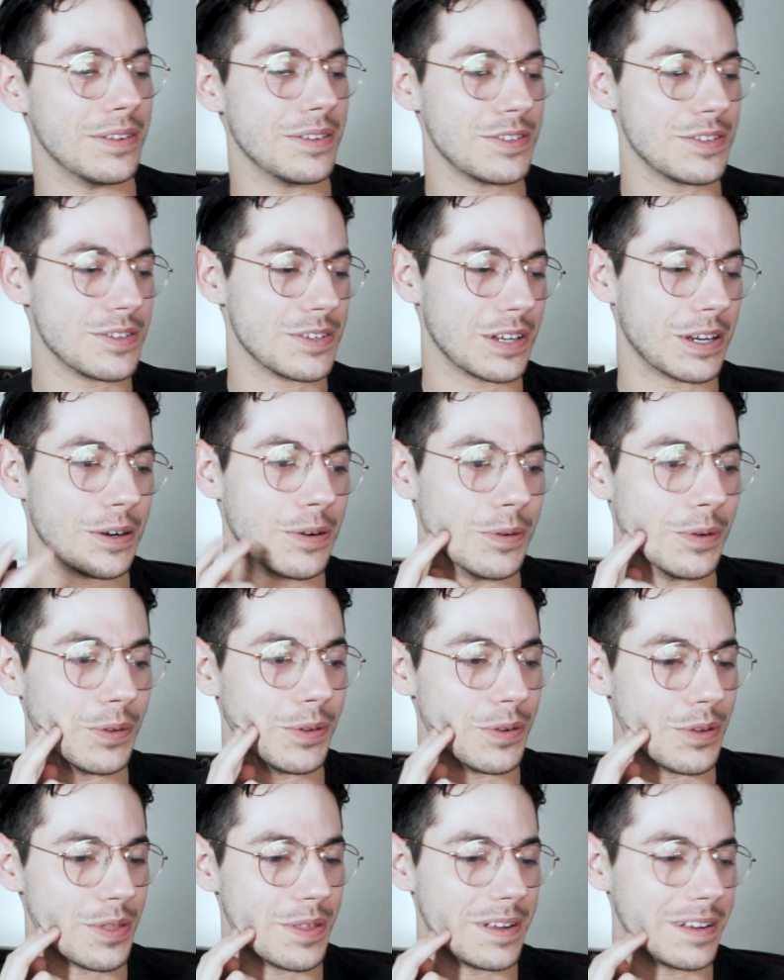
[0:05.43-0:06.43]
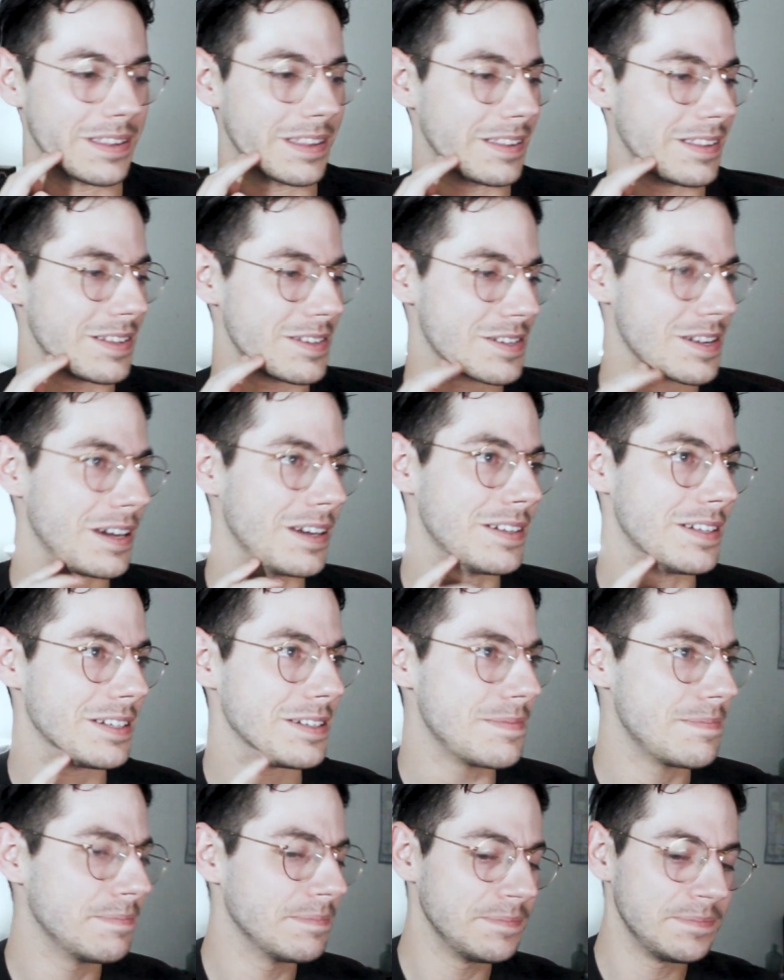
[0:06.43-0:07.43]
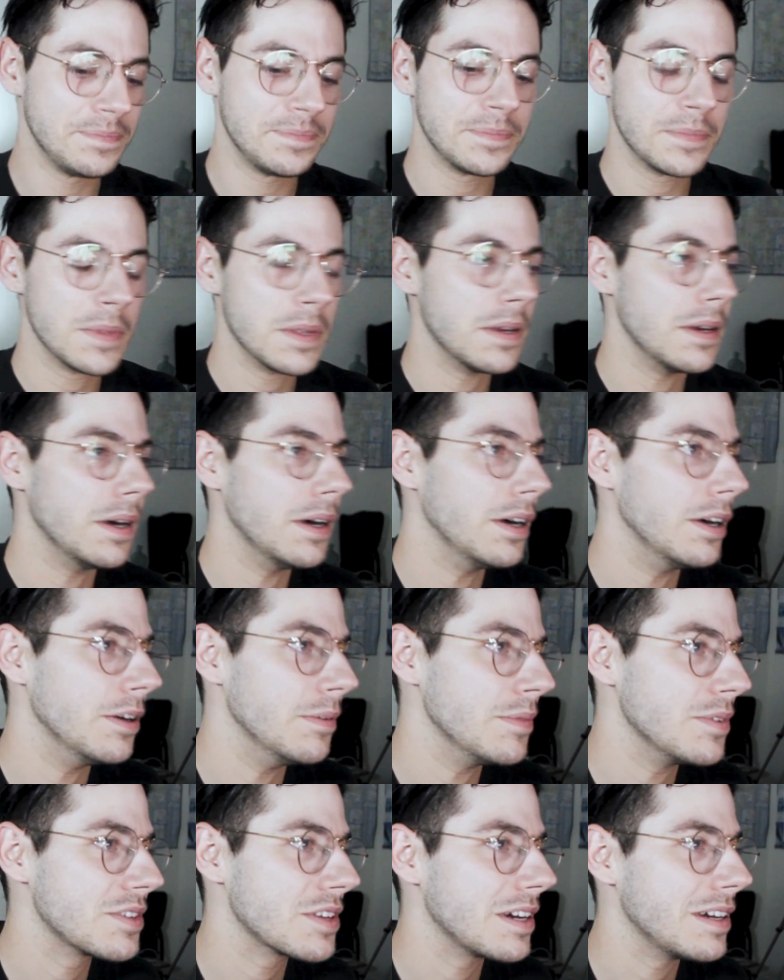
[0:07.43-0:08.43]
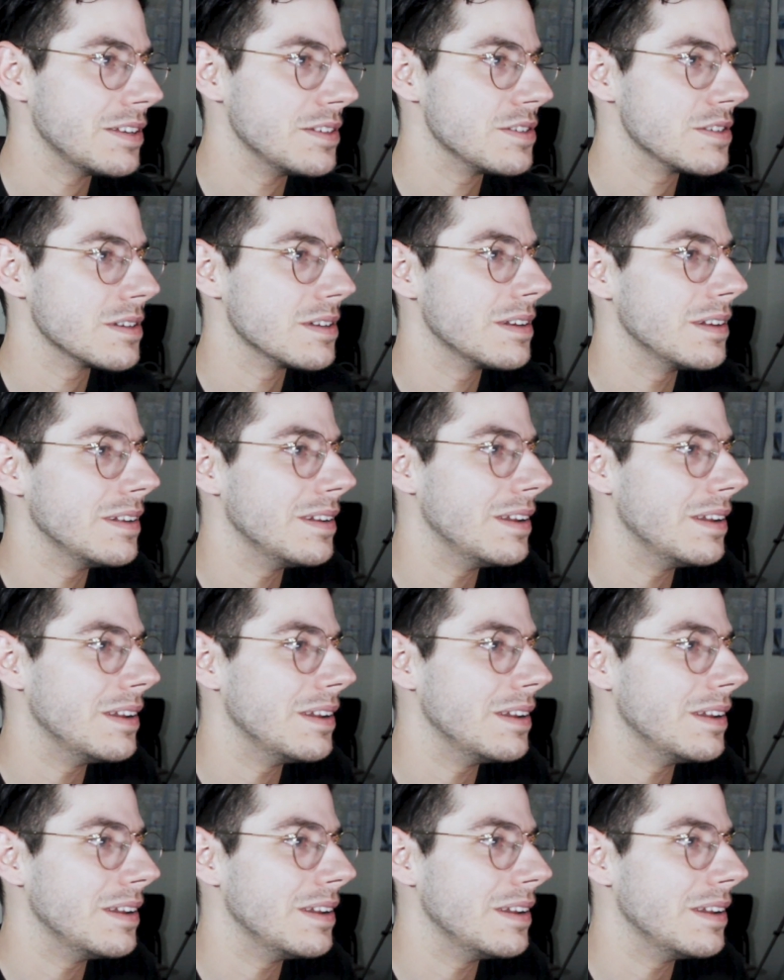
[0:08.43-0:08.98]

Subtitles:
This is like an older thing that this guy did. This guy's